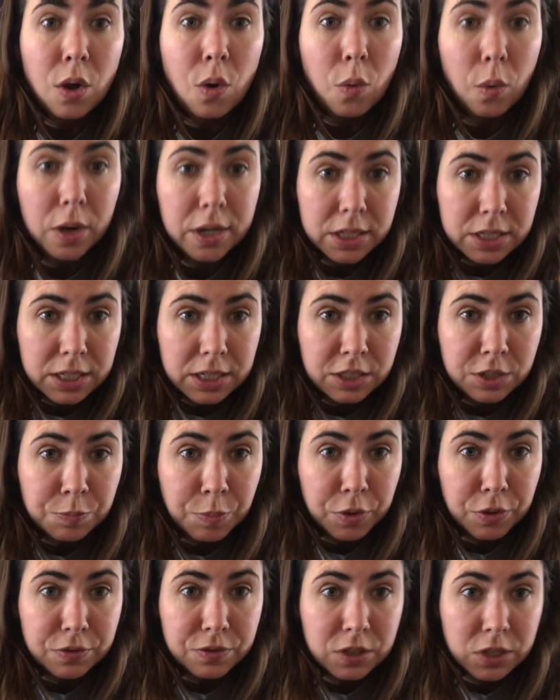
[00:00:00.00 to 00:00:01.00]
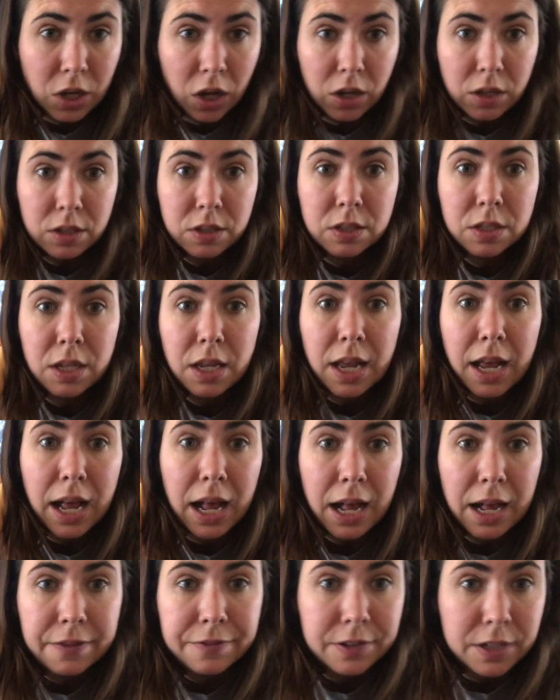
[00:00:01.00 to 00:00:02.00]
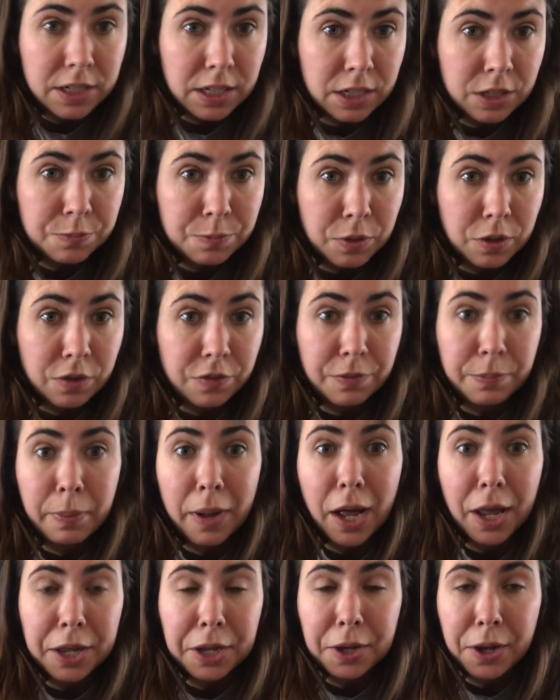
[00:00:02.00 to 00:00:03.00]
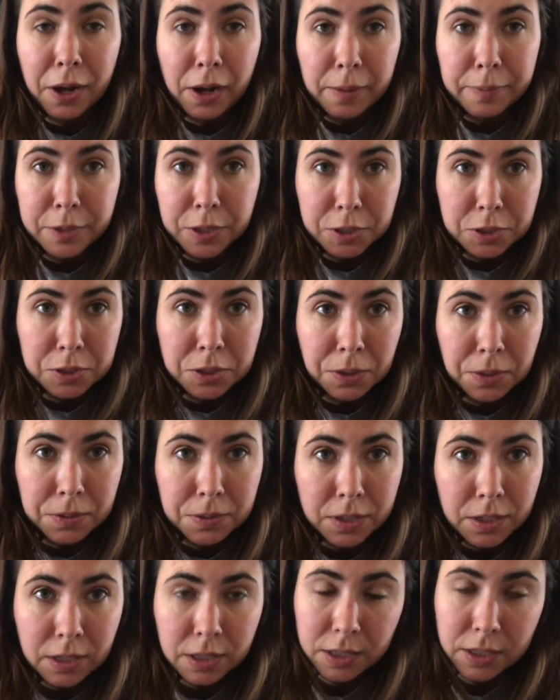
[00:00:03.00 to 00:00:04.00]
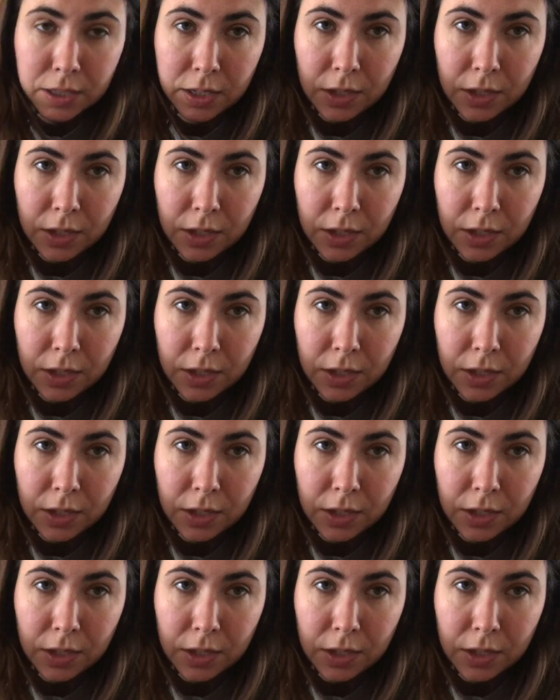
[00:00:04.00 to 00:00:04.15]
1 teaspoon of salt, half a teaspoon of bicarbonate soda,